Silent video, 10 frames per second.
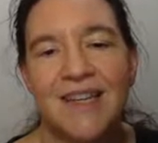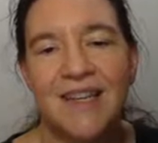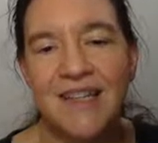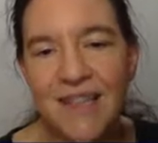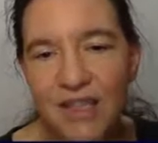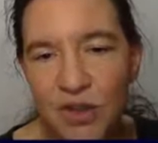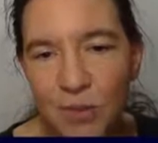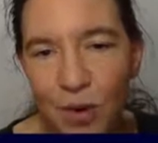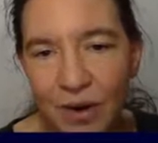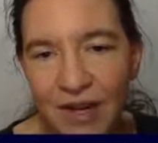these are
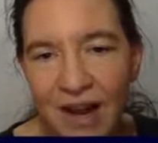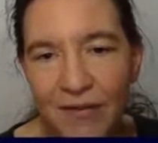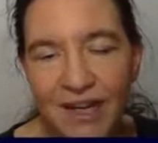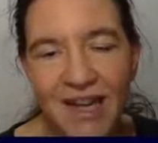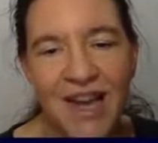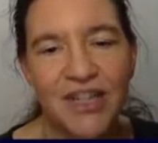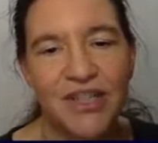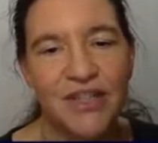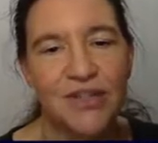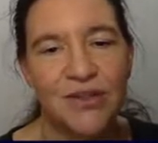small enough that I can
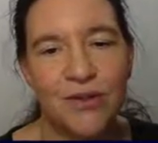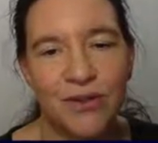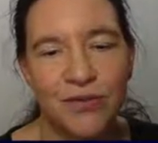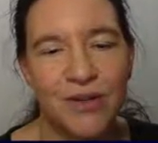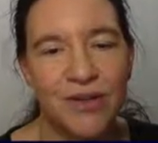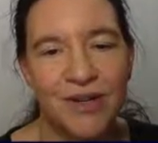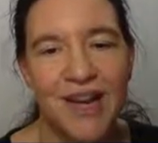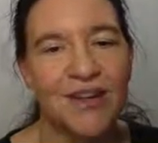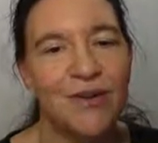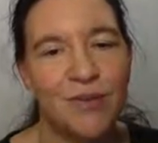just search for it or I
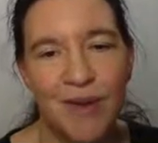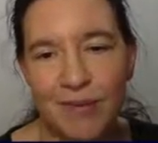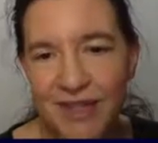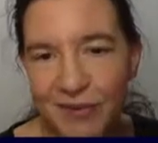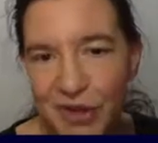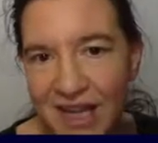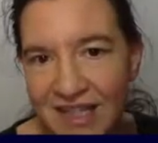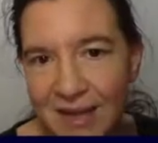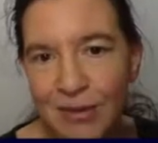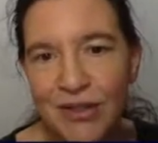can use baby step, giant
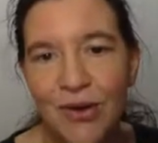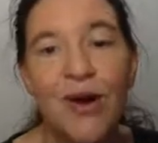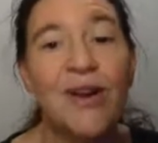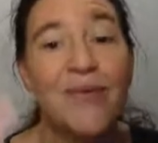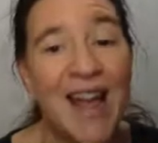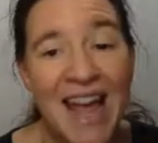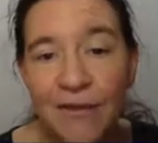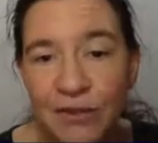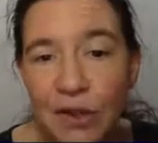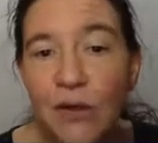step and so on. And we
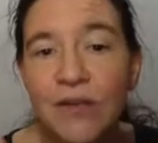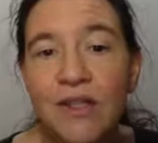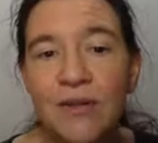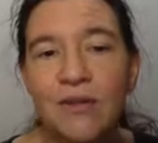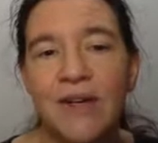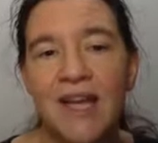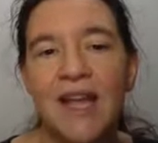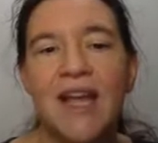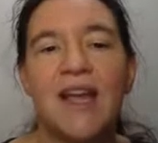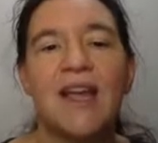have solved this
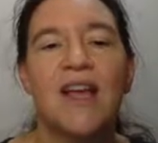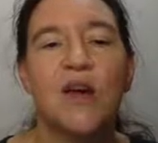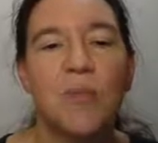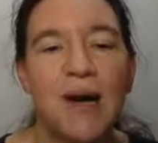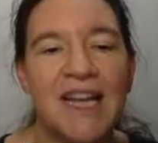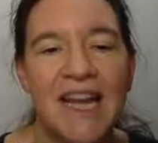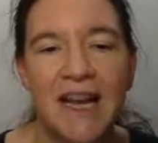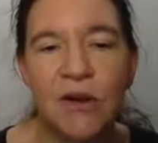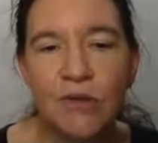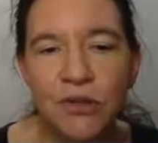already, but I
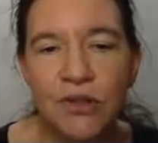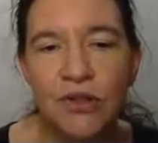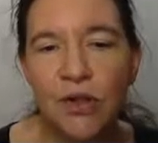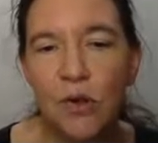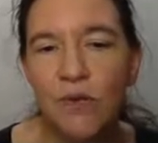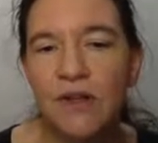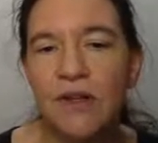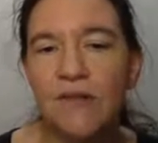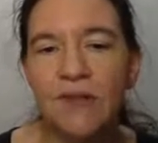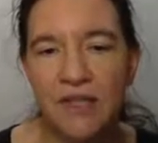can also solve it
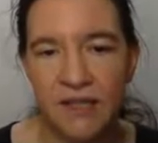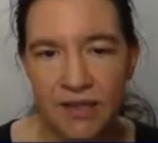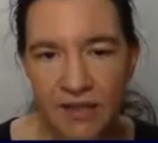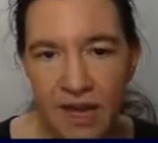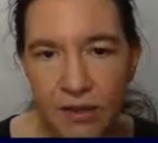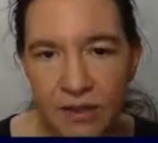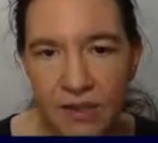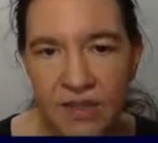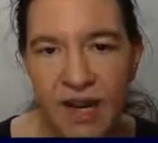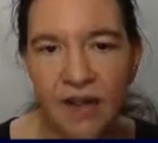with index calculus
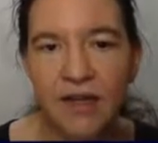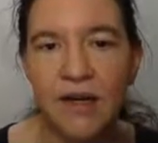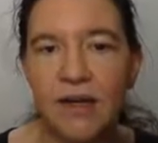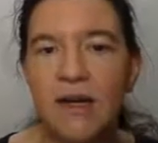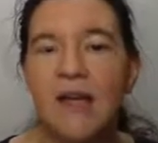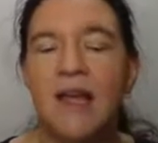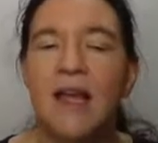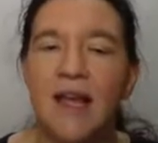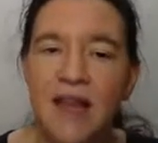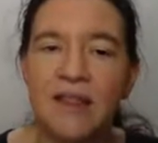attack there.
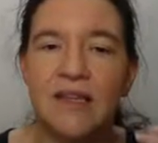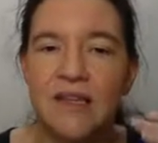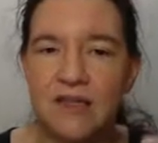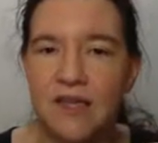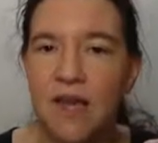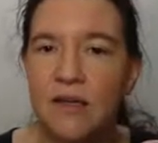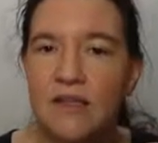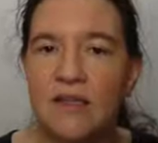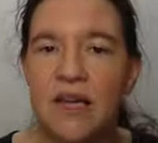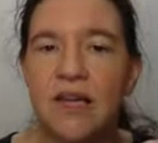And the index calculus
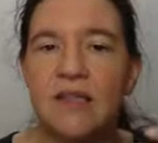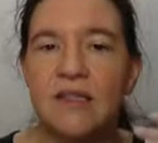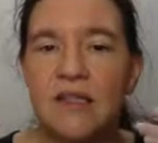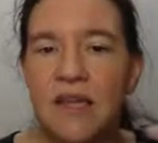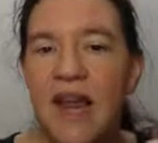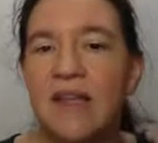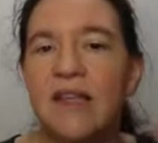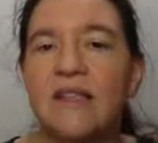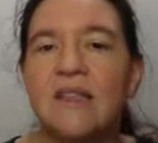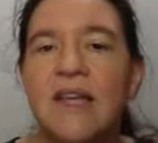attack is an attack
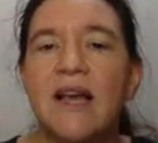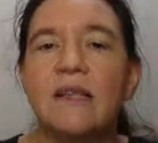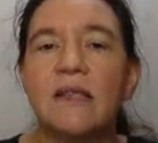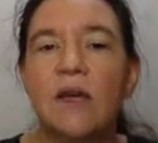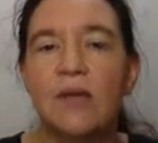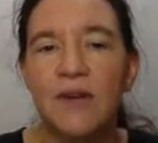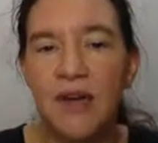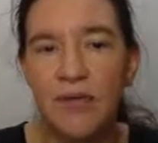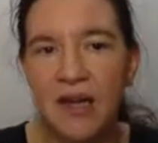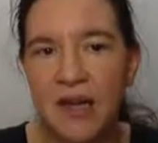that scales
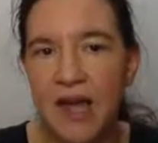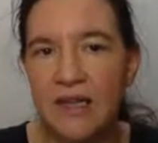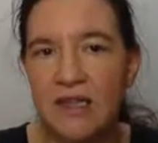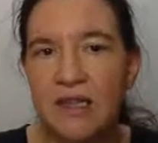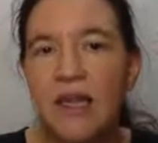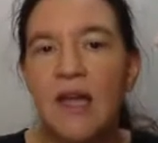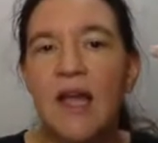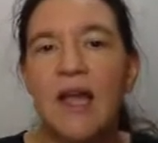really, really nicely.